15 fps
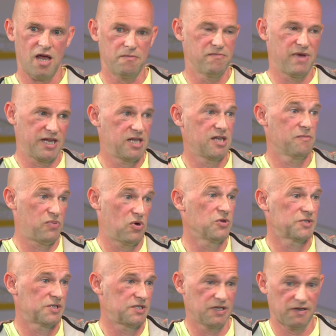making a
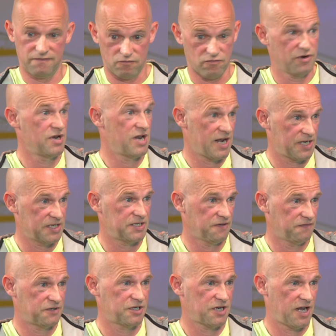positive or a
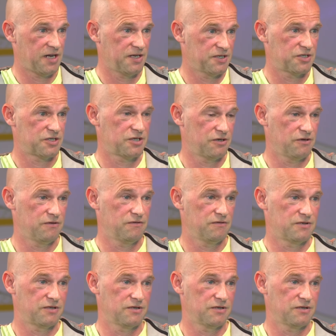negative change to